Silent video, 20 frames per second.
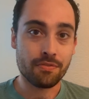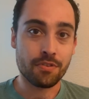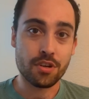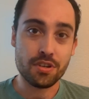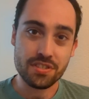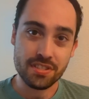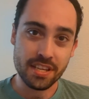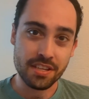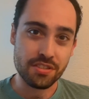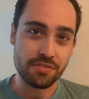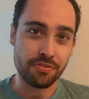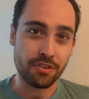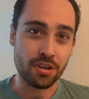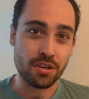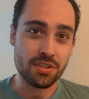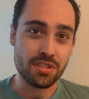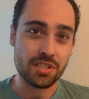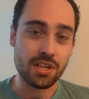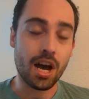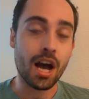First things
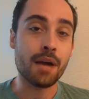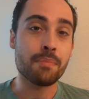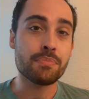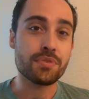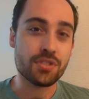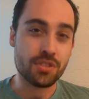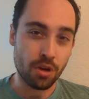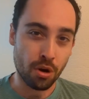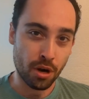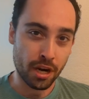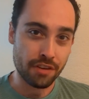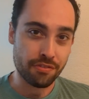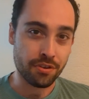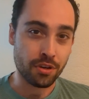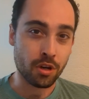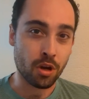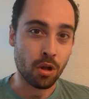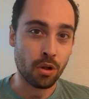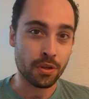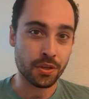first, I'm sorry for
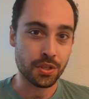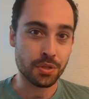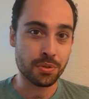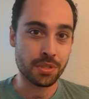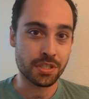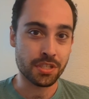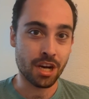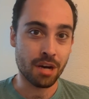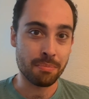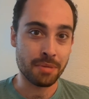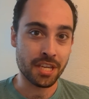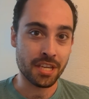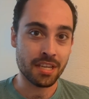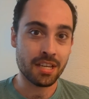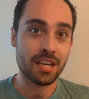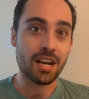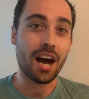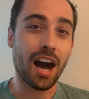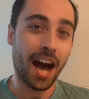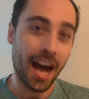calling you a dummy,
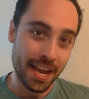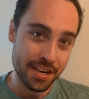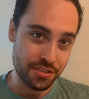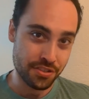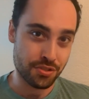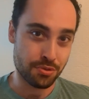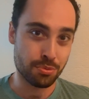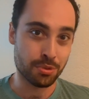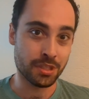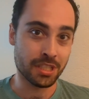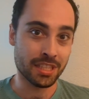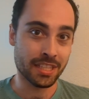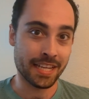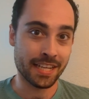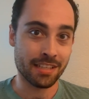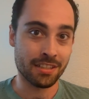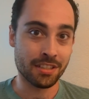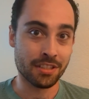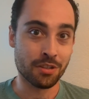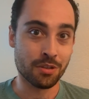I just really
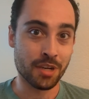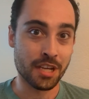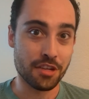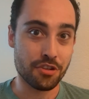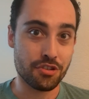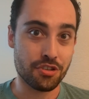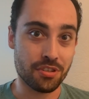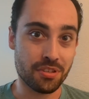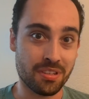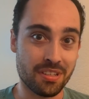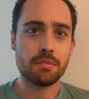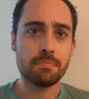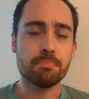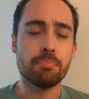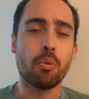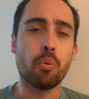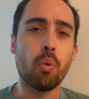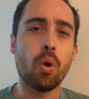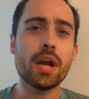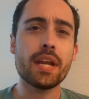like alliteration.
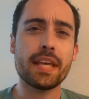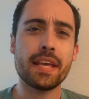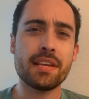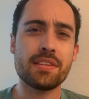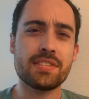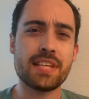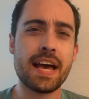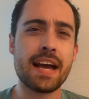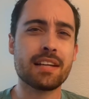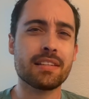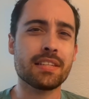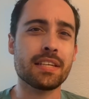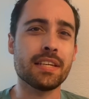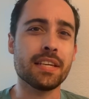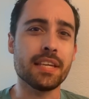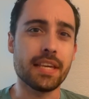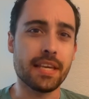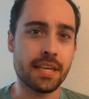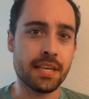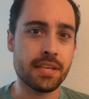But what
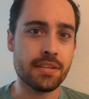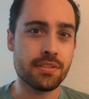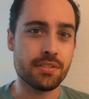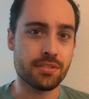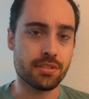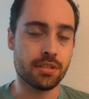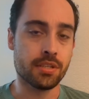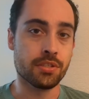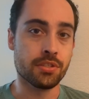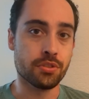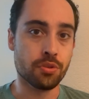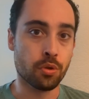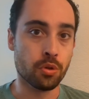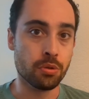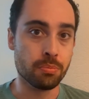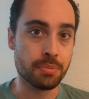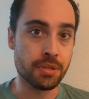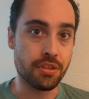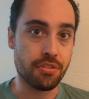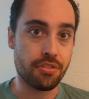exactly is a
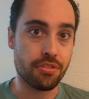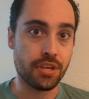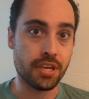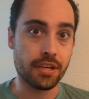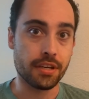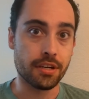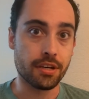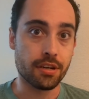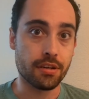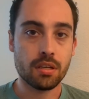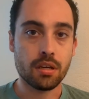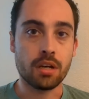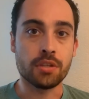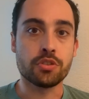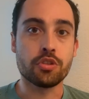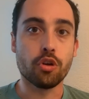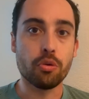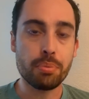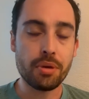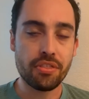Dolby theater? A
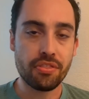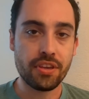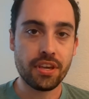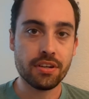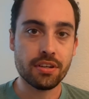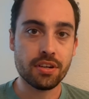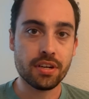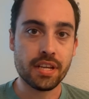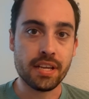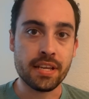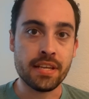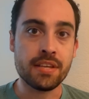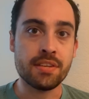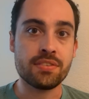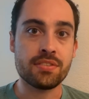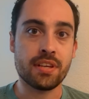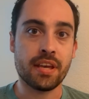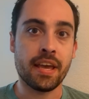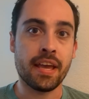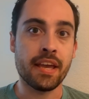Dolby theater
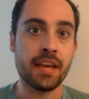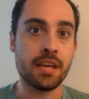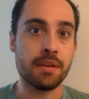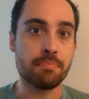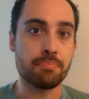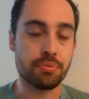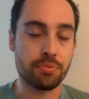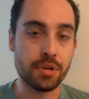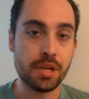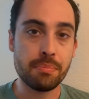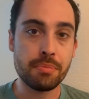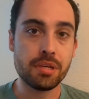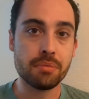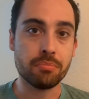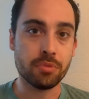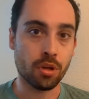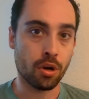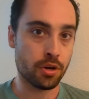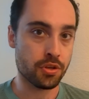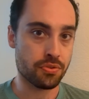is a
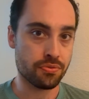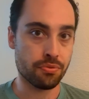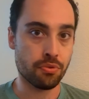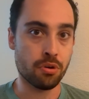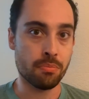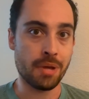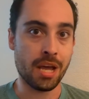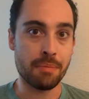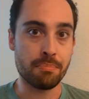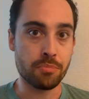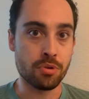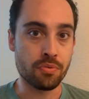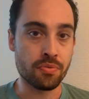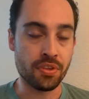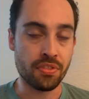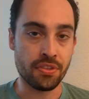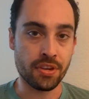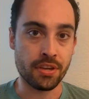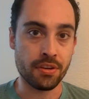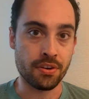premium large format movie
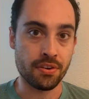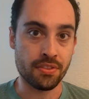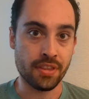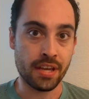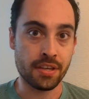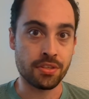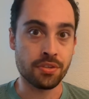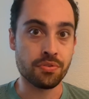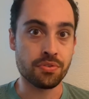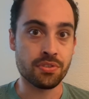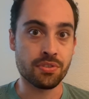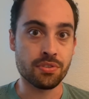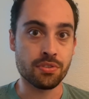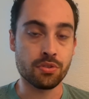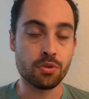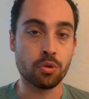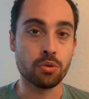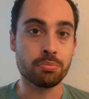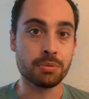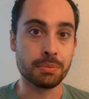theater that uses
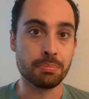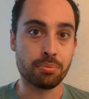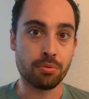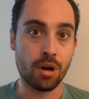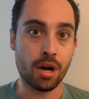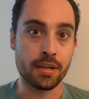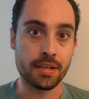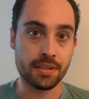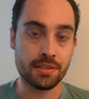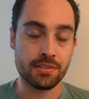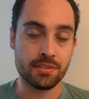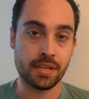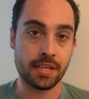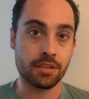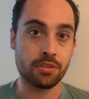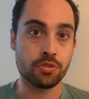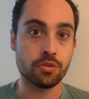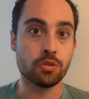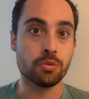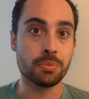Dolby products
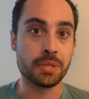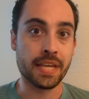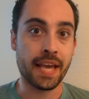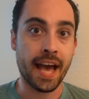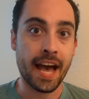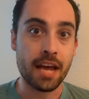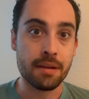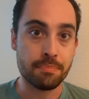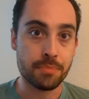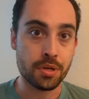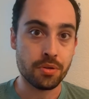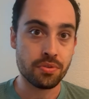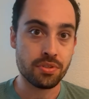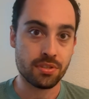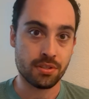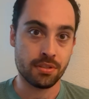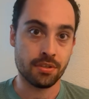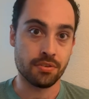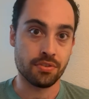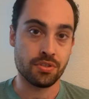like Dolby
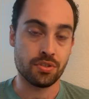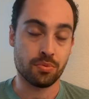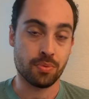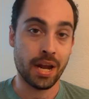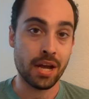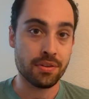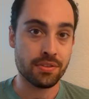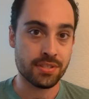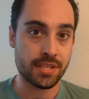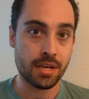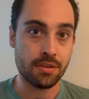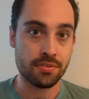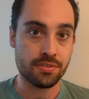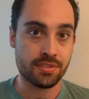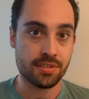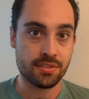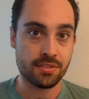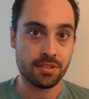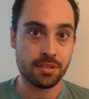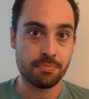Atmos, their surround sound
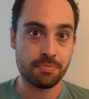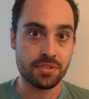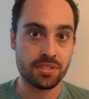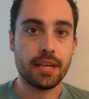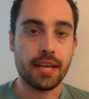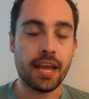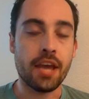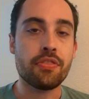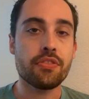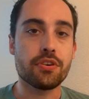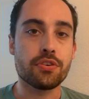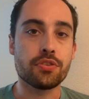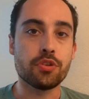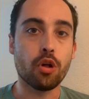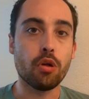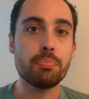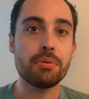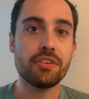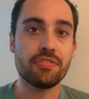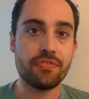systems, and their
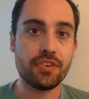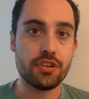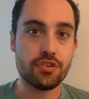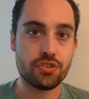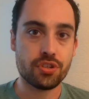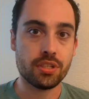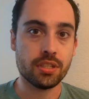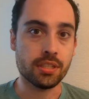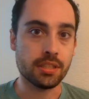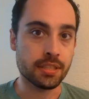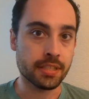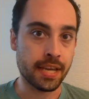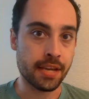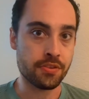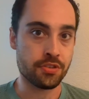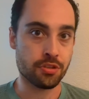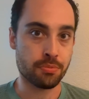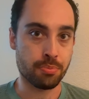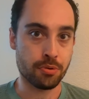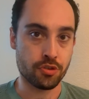Dolby Vision
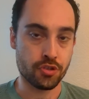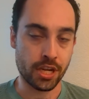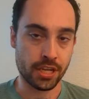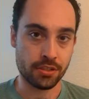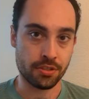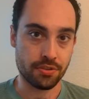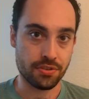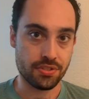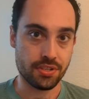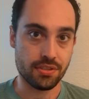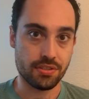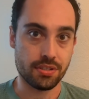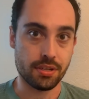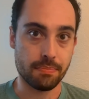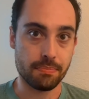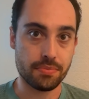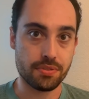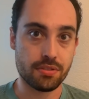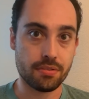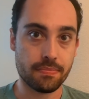laser projector
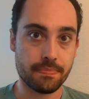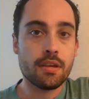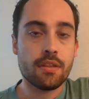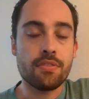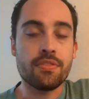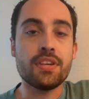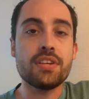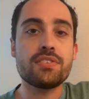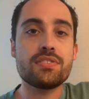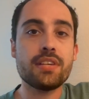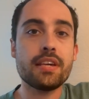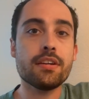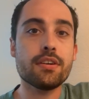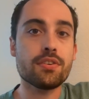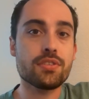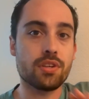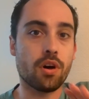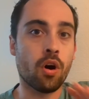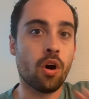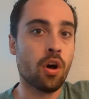systems. These
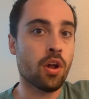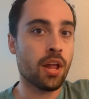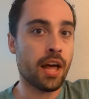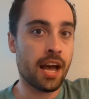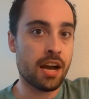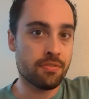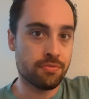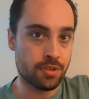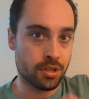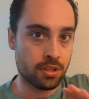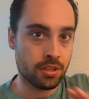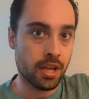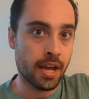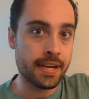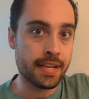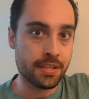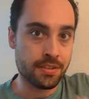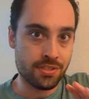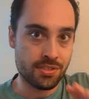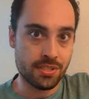theaters all have
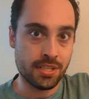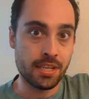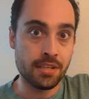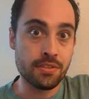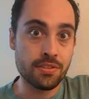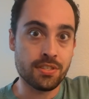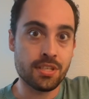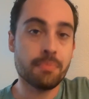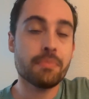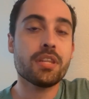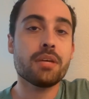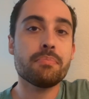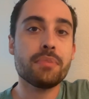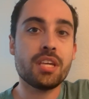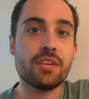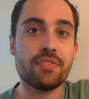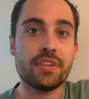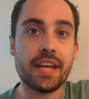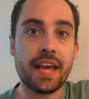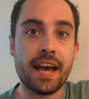reclining seats, some of them
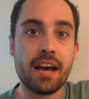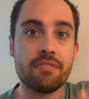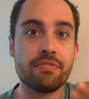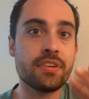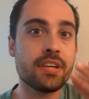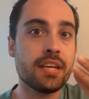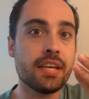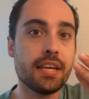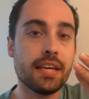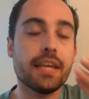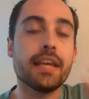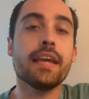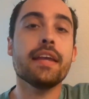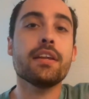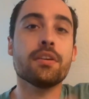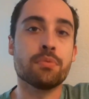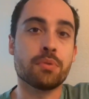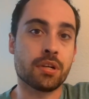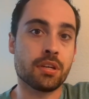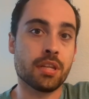even have
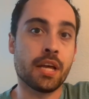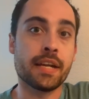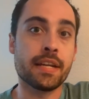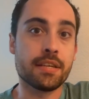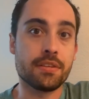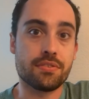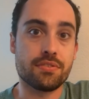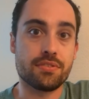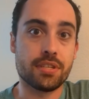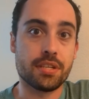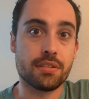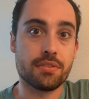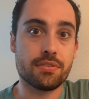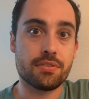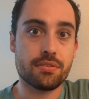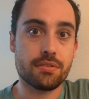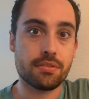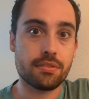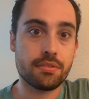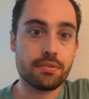heated reclining
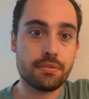seats.